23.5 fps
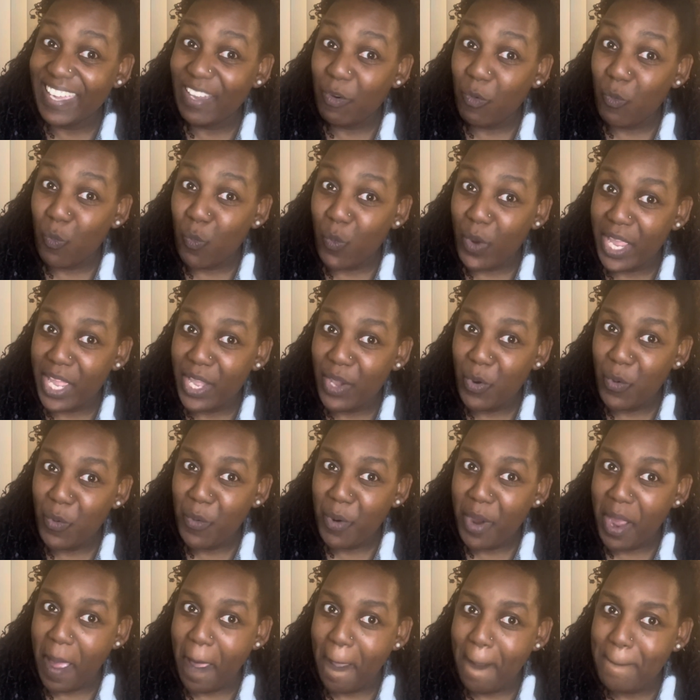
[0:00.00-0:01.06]

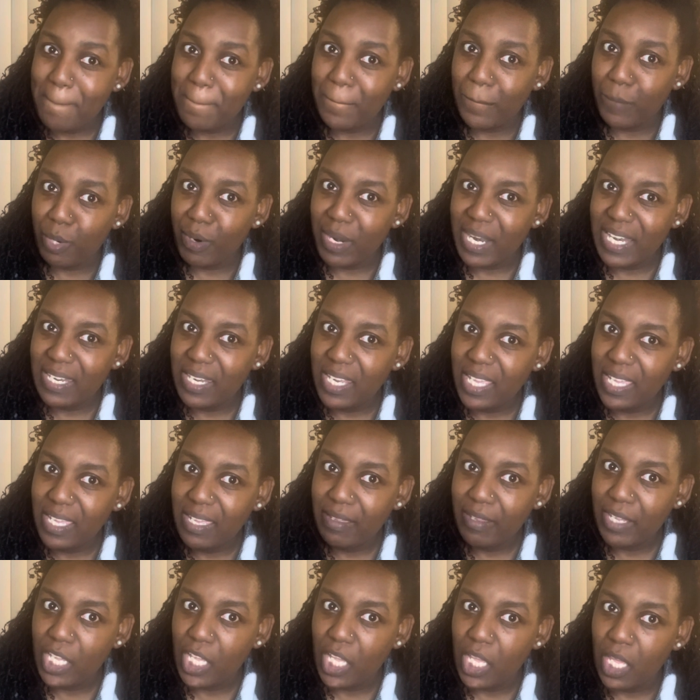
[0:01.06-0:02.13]
will Britney
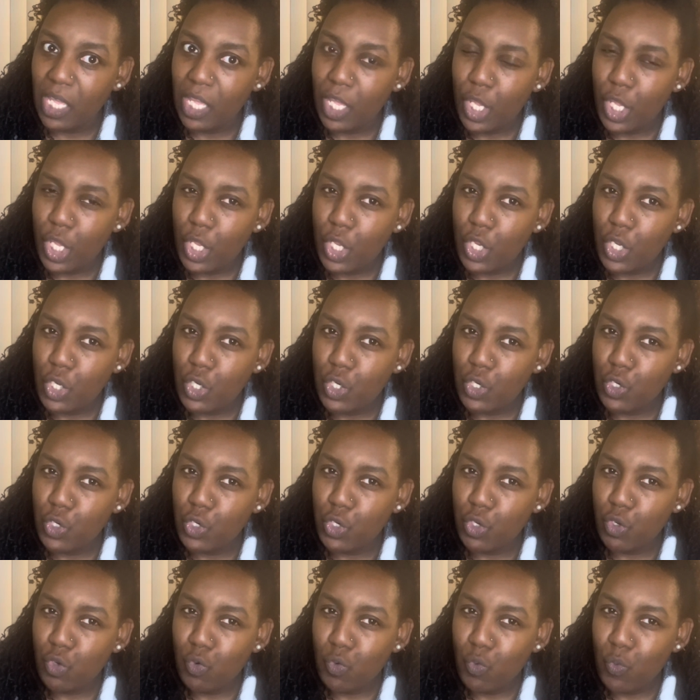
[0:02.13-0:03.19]

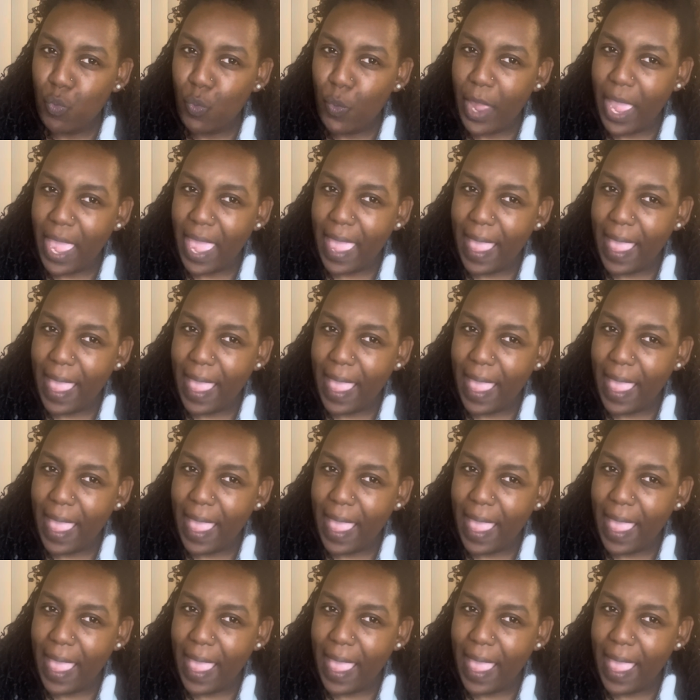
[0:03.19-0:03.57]
do